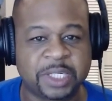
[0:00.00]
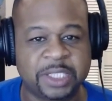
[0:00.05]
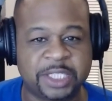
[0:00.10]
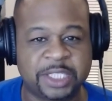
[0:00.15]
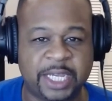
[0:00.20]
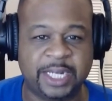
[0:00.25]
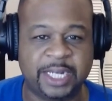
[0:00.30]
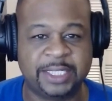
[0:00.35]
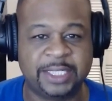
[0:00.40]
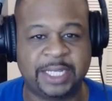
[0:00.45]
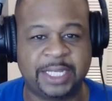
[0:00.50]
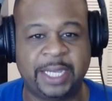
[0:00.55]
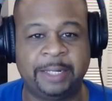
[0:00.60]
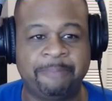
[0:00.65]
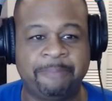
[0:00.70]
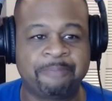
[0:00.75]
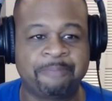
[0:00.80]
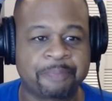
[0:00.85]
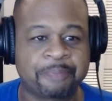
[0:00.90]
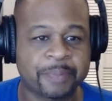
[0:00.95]
Channing
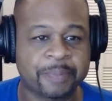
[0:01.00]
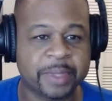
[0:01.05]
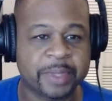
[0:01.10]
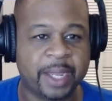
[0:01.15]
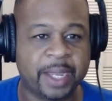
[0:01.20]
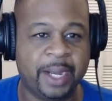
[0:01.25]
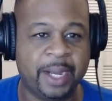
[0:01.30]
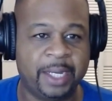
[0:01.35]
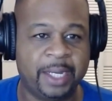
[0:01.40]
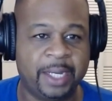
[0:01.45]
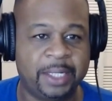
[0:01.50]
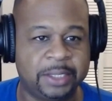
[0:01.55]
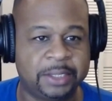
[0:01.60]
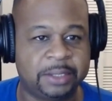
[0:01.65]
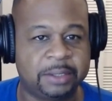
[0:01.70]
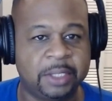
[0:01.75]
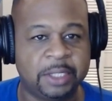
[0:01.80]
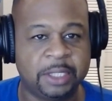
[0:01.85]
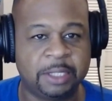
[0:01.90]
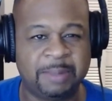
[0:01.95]
Tatum.
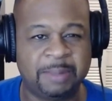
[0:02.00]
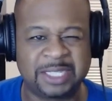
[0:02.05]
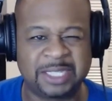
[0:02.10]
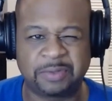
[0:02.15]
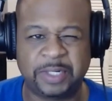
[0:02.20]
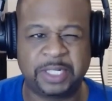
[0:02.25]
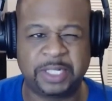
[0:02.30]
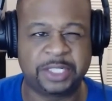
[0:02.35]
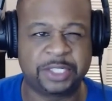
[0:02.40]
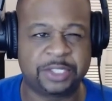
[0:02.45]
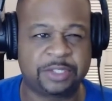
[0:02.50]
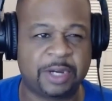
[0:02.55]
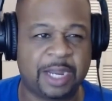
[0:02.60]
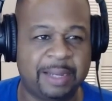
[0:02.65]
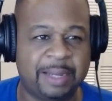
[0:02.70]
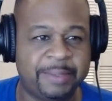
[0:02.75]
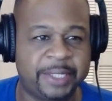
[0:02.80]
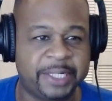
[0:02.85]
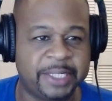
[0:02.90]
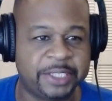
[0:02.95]
The best way to
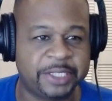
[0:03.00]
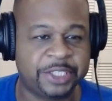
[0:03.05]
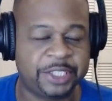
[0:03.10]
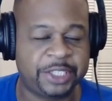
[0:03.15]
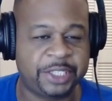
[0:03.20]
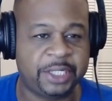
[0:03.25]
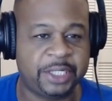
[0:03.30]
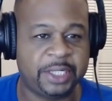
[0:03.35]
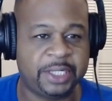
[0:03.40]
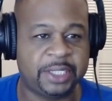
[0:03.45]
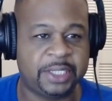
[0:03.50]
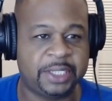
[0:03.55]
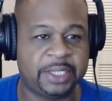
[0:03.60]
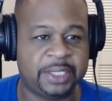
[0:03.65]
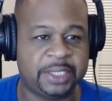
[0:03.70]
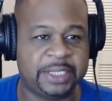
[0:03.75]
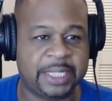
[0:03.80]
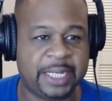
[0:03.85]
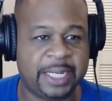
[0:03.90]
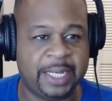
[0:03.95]
describe it is
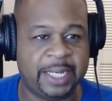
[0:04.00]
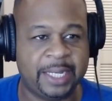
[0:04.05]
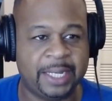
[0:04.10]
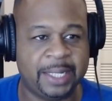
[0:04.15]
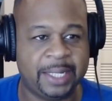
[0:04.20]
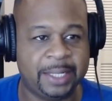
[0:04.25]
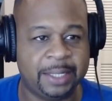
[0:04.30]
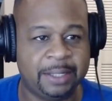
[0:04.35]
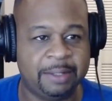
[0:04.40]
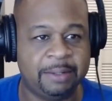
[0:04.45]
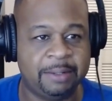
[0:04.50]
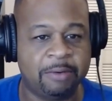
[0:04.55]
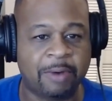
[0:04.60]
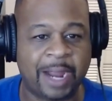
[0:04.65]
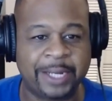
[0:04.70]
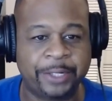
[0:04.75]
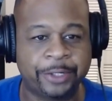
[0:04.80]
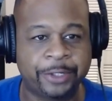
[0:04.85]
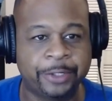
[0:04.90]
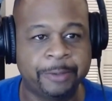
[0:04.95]
she is a
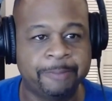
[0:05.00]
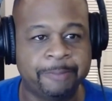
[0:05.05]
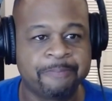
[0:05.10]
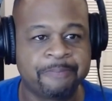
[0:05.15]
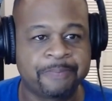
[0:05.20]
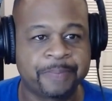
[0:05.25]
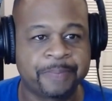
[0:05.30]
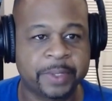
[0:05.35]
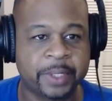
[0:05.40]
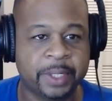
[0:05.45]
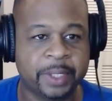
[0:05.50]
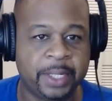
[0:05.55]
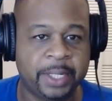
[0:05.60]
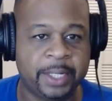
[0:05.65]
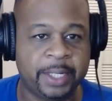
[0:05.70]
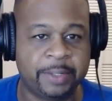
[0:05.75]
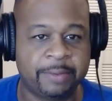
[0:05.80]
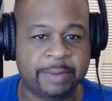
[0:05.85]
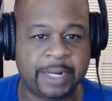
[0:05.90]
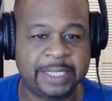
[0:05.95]
writer
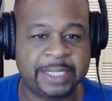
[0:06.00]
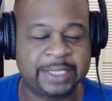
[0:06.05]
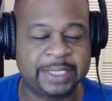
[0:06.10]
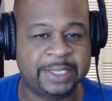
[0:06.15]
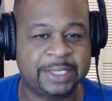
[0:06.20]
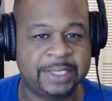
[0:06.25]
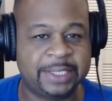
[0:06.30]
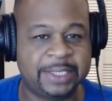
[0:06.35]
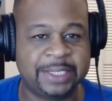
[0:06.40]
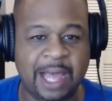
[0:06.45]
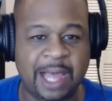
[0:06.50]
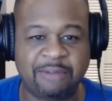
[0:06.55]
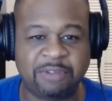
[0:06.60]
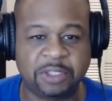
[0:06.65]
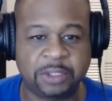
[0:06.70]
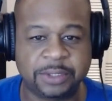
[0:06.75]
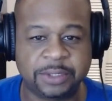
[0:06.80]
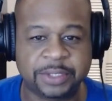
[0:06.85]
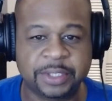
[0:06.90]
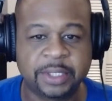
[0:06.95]
and writes these
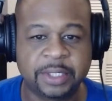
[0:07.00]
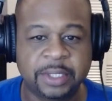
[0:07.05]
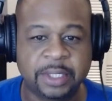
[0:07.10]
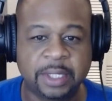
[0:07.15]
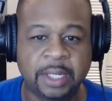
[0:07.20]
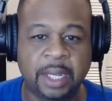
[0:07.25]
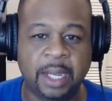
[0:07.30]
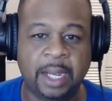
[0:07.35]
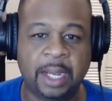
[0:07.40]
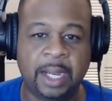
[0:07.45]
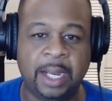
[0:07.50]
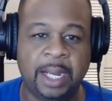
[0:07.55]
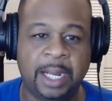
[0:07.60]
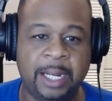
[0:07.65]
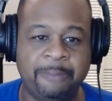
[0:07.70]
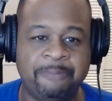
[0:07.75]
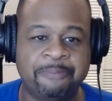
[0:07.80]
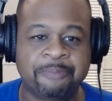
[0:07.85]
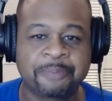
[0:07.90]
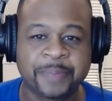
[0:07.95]
novels.
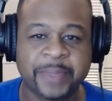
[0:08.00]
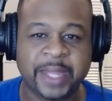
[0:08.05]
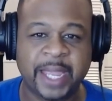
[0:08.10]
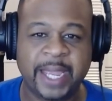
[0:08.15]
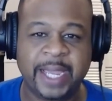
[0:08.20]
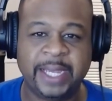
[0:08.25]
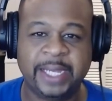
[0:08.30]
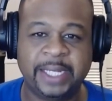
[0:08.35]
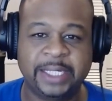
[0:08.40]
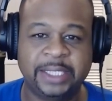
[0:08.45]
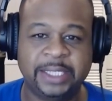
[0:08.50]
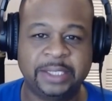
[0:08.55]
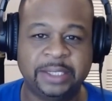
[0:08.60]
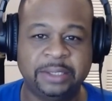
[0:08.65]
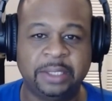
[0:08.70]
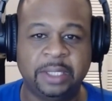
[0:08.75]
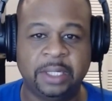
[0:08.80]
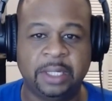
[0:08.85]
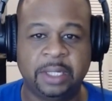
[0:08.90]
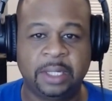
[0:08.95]
And
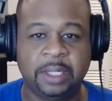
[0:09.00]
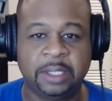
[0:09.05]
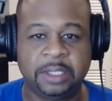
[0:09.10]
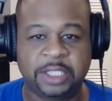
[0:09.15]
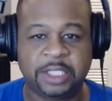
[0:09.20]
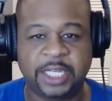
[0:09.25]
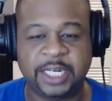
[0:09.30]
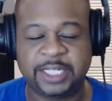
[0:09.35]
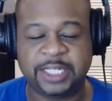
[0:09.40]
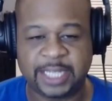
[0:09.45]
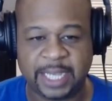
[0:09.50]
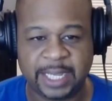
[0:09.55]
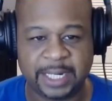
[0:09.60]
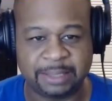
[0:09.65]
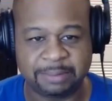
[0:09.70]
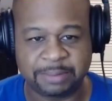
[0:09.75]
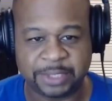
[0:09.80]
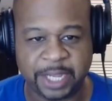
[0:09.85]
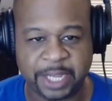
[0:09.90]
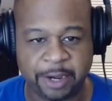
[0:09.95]
Channing
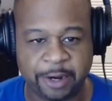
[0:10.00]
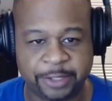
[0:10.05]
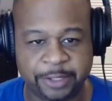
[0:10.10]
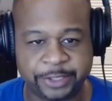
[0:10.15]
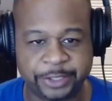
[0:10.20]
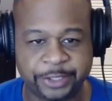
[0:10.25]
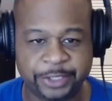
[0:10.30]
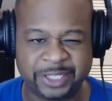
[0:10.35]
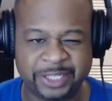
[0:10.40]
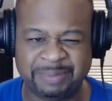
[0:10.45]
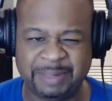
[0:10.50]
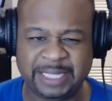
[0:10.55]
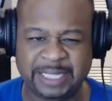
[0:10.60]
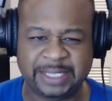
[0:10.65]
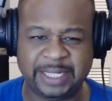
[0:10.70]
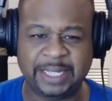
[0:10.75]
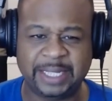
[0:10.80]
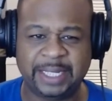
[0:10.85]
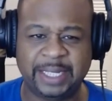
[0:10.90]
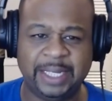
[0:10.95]
Tatum's character is
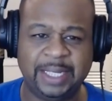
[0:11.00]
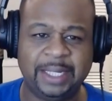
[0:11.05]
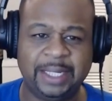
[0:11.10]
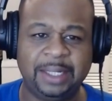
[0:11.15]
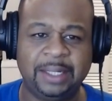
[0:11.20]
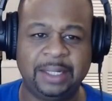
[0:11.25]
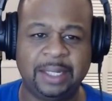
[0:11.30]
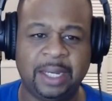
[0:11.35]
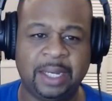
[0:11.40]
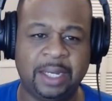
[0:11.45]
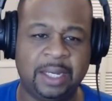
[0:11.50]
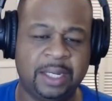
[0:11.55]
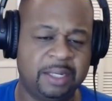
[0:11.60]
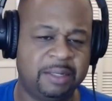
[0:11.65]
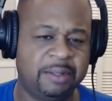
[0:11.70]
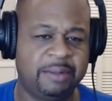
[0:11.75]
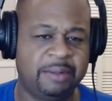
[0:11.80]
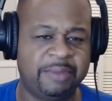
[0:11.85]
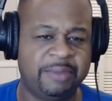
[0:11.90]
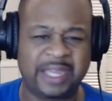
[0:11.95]
basically
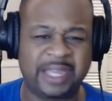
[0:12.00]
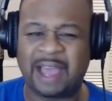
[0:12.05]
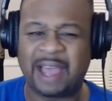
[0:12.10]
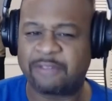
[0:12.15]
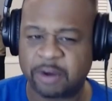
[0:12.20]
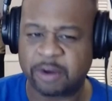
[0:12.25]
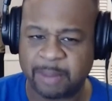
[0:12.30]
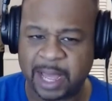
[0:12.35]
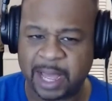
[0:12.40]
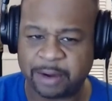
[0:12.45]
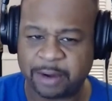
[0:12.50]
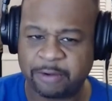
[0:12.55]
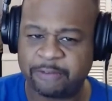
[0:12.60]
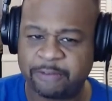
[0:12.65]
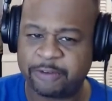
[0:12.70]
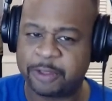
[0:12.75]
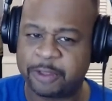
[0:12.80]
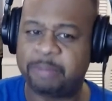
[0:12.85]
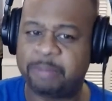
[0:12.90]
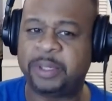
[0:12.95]
the cover
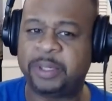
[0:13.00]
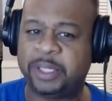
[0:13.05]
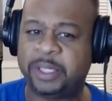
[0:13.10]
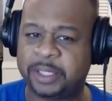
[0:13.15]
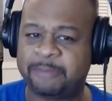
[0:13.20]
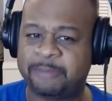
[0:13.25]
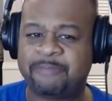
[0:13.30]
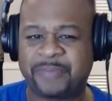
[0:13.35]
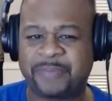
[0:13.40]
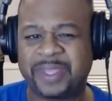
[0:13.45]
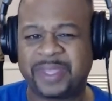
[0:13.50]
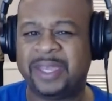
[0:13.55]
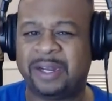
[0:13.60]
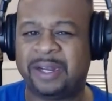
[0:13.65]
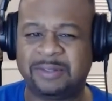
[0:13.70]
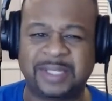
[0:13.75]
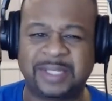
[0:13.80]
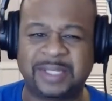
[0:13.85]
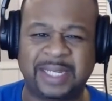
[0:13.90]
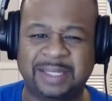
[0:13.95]
model for the book. You
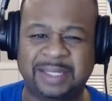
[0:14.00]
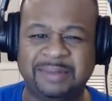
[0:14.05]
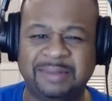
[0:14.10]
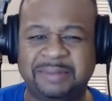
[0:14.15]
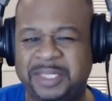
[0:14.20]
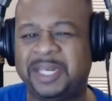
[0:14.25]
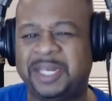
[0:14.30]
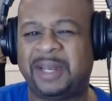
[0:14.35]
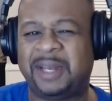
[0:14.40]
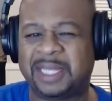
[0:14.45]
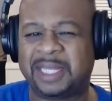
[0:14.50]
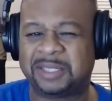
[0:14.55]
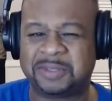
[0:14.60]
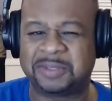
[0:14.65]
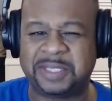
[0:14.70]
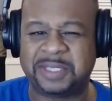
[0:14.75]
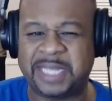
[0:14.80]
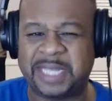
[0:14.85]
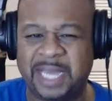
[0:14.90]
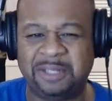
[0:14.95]
know, it's like, you know, like
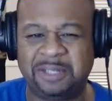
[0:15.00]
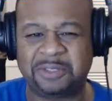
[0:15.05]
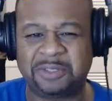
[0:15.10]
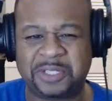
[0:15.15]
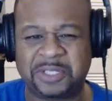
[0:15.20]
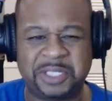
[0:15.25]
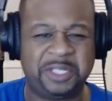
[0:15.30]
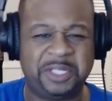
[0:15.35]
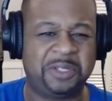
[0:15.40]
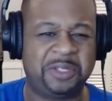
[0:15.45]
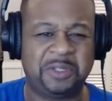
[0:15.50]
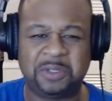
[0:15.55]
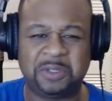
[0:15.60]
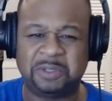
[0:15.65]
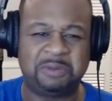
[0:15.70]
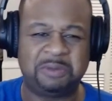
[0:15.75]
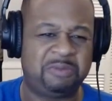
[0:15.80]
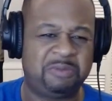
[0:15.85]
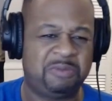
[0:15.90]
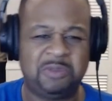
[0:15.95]
those Daniel
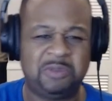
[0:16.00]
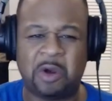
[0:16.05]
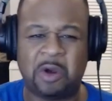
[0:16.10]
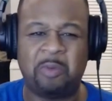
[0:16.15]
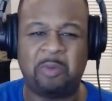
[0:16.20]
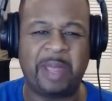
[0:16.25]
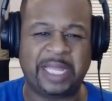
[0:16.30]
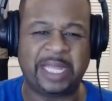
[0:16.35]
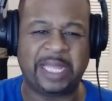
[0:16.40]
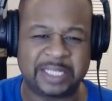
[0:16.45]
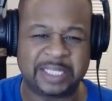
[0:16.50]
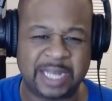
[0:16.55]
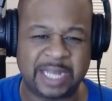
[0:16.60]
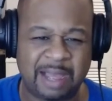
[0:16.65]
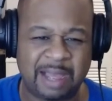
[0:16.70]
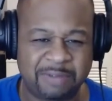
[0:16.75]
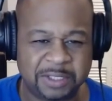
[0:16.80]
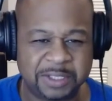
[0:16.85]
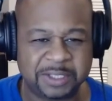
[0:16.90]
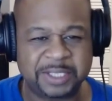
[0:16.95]
Steele romance
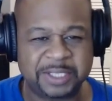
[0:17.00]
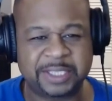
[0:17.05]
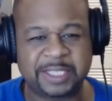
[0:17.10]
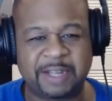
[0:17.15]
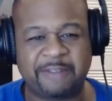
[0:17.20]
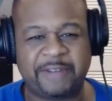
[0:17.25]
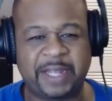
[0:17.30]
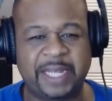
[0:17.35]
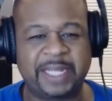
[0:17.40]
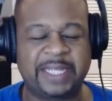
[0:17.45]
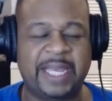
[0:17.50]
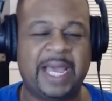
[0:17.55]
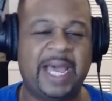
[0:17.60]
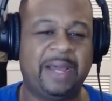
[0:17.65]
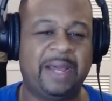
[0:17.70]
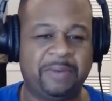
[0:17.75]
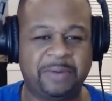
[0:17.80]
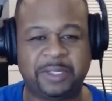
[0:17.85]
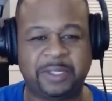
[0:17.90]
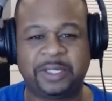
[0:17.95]
novels, stuff like
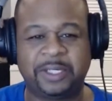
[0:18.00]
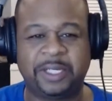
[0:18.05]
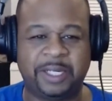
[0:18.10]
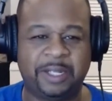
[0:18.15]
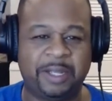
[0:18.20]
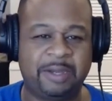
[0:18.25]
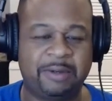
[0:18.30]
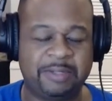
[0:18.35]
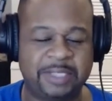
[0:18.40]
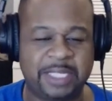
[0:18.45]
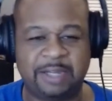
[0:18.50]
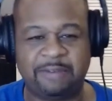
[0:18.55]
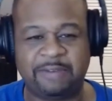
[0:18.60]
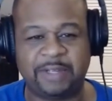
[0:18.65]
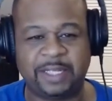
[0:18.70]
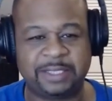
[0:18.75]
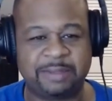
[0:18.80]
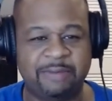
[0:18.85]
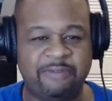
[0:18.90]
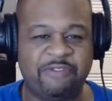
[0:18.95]
that, where, you know, they always
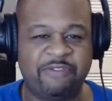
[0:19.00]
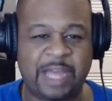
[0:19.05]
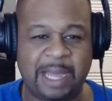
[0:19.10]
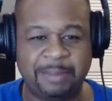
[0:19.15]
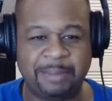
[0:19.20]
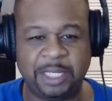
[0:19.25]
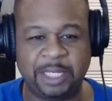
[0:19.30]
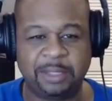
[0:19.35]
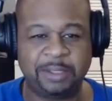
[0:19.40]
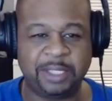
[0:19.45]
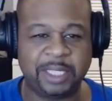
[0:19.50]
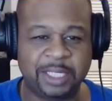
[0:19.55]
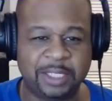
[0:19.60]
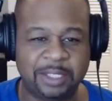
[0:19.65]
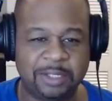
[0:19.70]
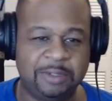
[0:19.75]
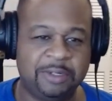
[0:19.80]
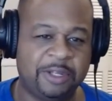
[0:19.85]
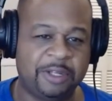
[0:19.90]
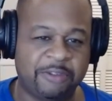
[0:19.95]
have like some Fabio
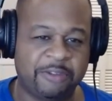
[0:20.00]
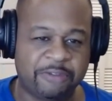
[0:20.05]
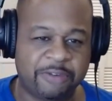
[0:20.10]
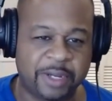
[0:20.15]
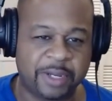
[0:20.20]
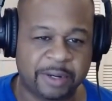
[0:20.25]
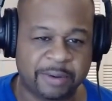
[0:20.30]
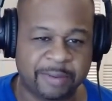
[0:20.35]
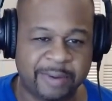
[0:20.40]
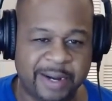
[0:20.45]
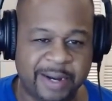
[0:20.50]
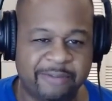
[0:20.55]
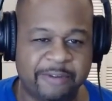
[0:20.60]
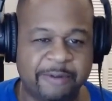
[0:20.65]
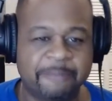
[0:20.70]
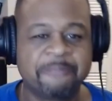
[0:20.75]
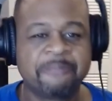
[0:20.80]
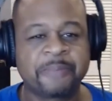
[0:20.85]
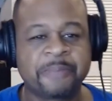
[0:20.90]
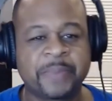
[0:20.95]
looking dude on the front or
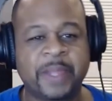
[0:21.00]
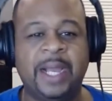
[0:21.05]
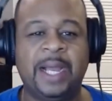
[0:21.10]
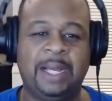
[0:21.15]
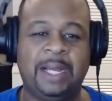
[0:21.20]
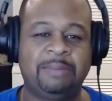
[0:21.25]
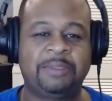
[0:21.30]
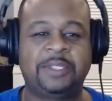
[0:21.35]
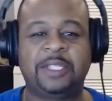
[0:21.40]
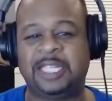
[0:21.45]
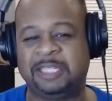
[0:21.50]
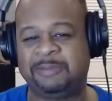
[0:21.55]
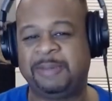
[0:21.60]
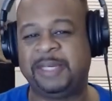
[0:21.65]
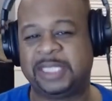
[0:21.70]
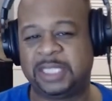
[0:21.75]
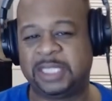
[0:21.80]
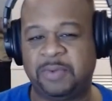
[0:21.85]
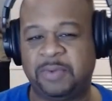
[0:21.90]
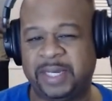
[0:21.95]
whatever. So that's
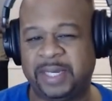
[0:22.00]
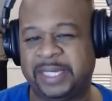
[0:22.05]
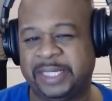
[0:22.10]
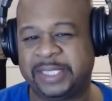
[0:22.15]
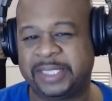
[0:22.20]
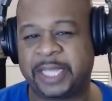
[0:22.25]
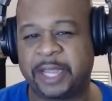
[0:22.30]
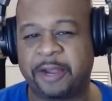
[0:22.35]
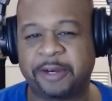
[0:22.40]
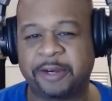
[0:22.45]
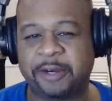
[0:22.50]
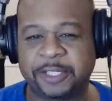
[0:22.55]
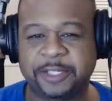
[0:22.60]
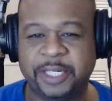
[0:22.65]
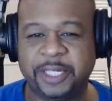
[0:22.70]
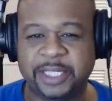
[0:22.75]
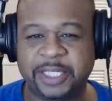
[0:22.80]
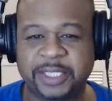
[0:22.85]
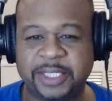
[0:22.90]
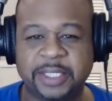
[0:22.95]
basically what his
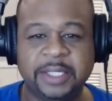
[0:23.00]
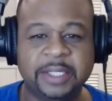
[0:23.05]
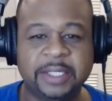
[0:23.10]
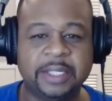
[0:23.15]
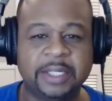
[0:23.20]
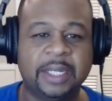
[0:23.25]
character is.